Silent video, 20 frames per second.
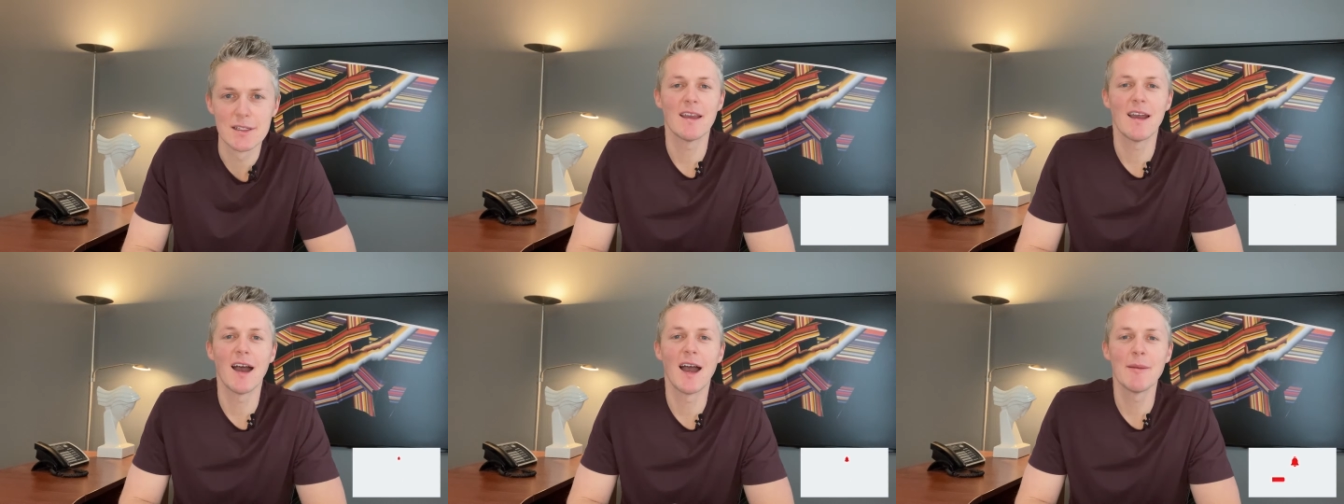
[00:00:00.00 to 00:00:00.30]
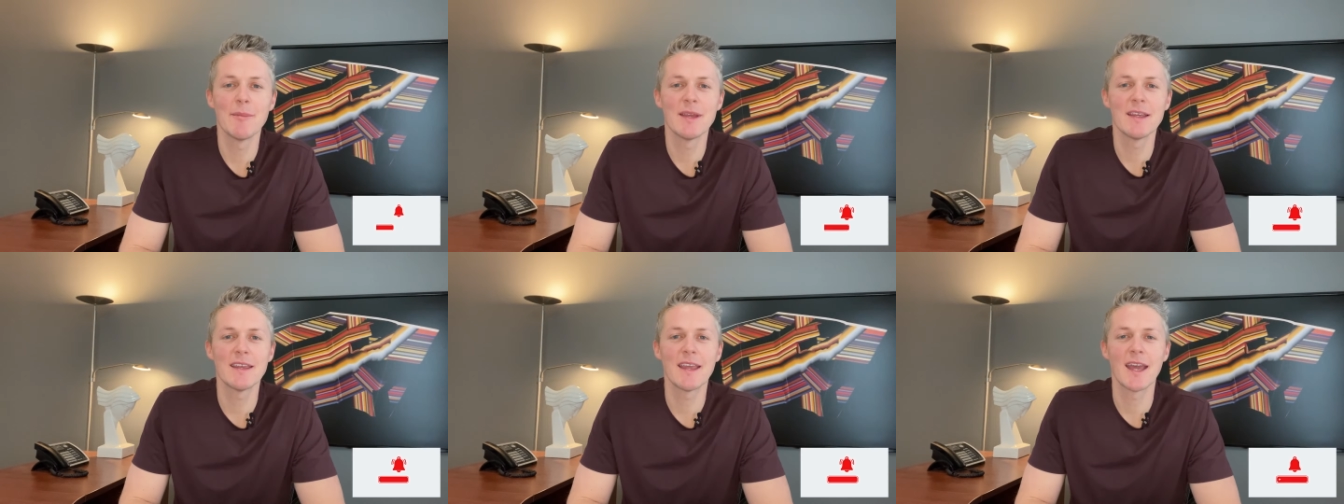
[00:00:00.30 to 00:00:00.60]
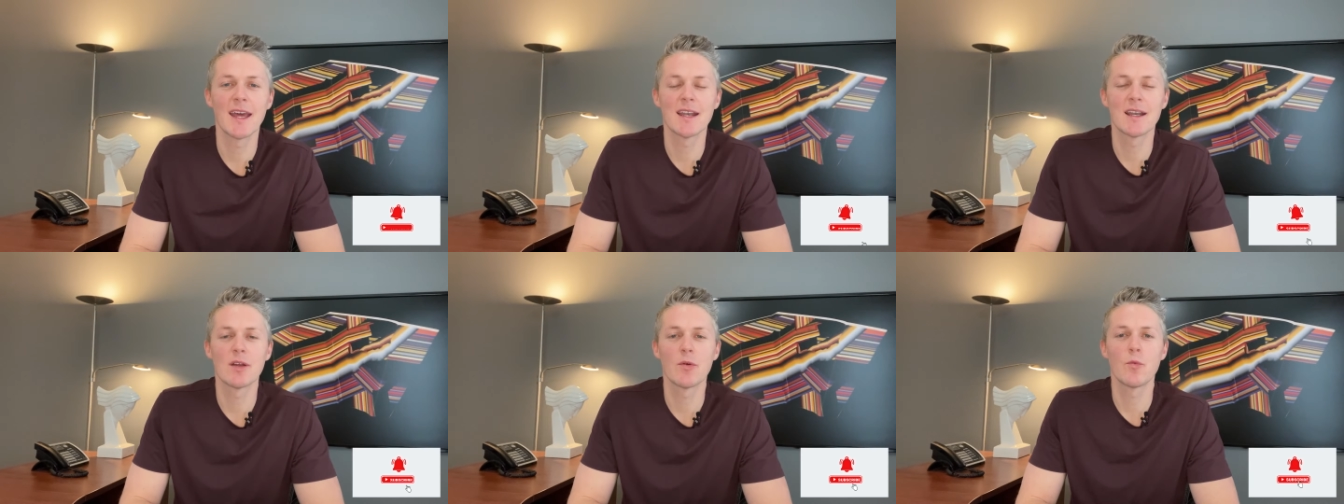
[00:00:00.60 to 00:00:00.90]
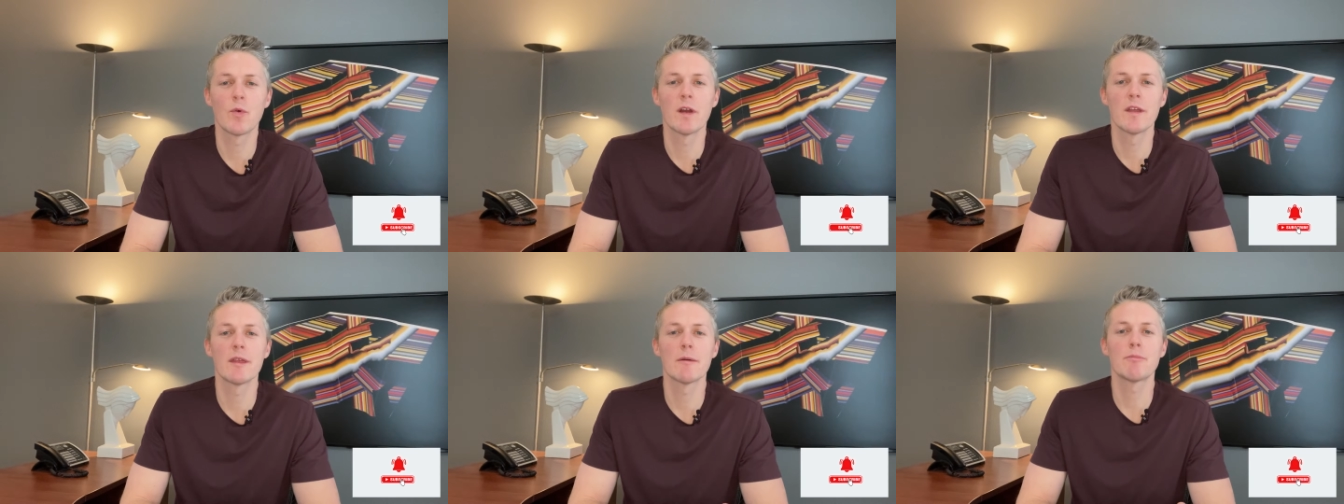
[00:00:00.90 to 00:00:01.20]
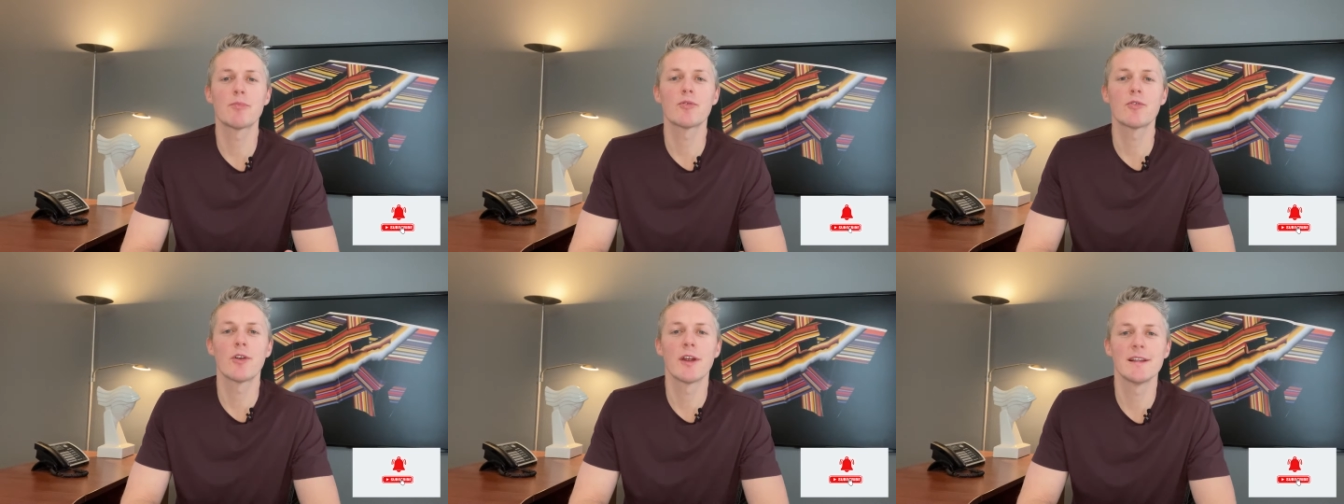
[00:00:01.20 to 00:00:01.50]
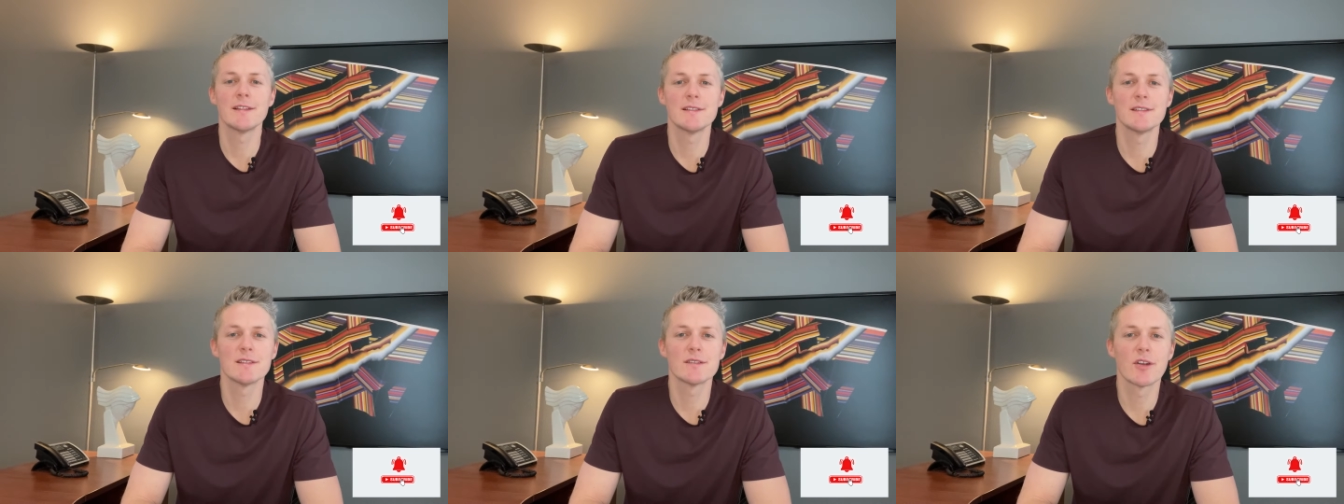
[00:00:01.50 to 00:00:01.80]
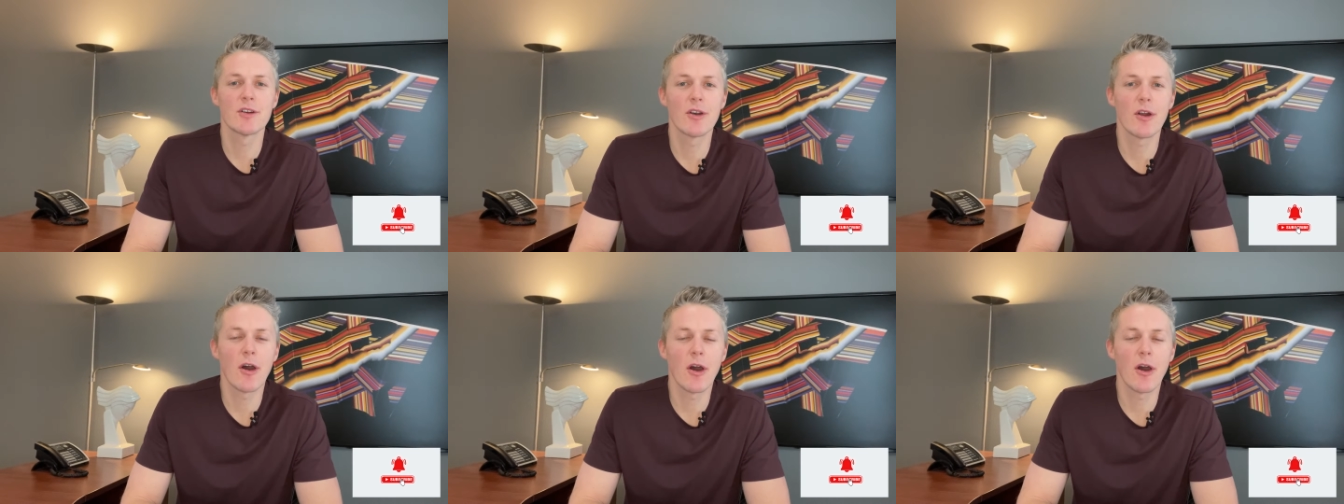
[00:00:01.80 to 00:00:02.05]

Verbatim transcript: I'm in Canada where the prices are